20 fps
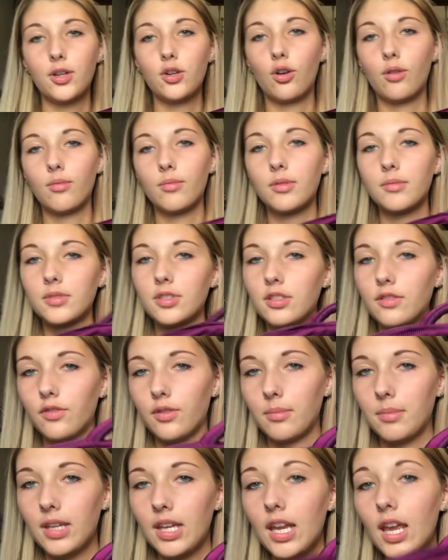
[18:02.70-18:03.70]
my dorm room, just
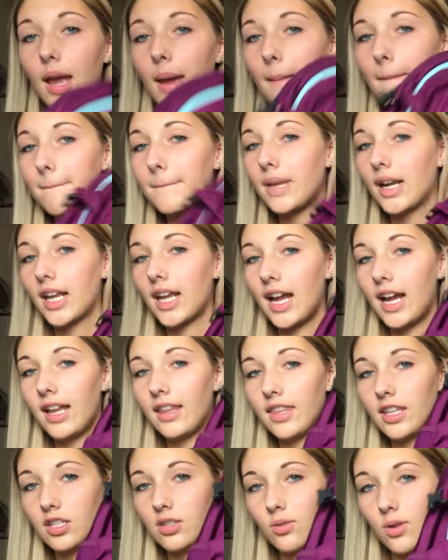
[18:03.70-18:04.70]
for me but I
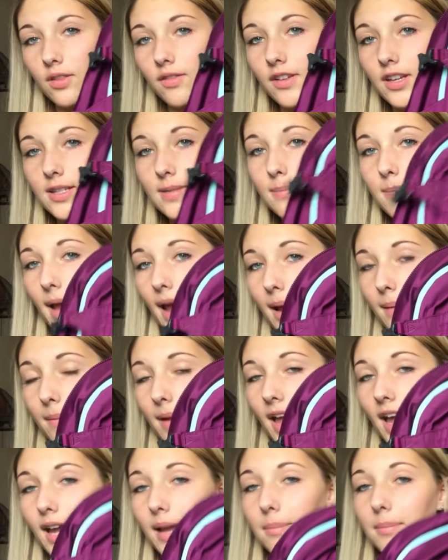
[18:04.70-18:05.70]
got this North Face
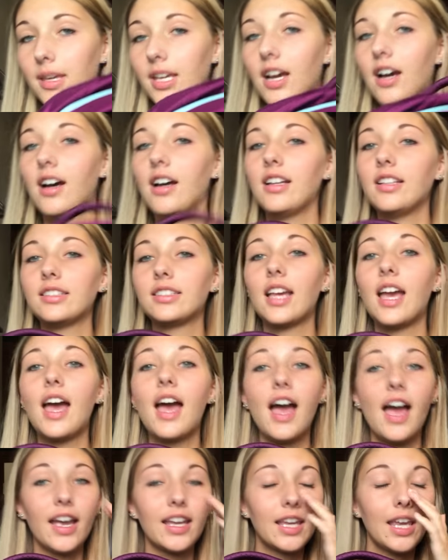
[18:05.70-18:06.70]
backpack because
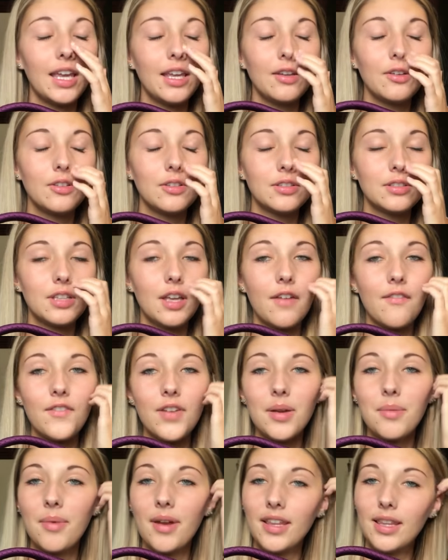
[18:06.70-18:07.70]
I can't use
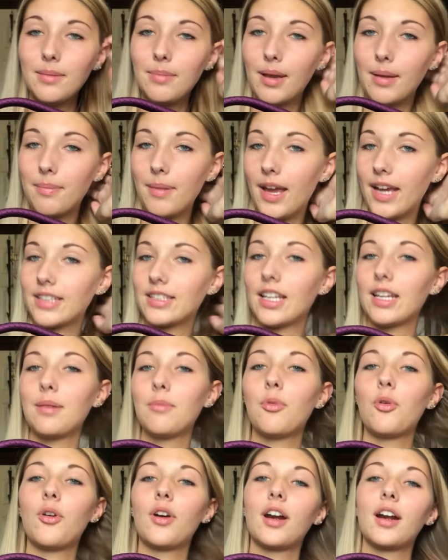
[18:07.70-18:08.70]
Vera Bradley backpacks
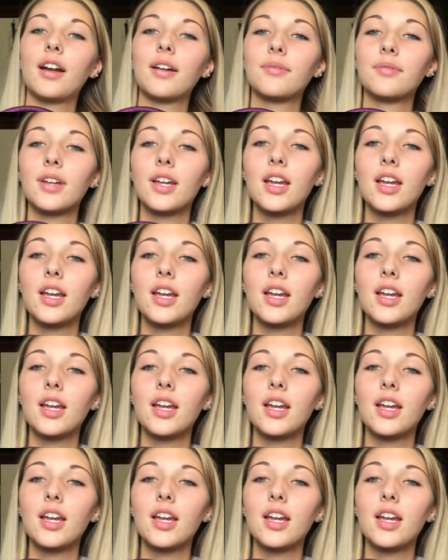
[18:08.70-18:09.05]
anymore.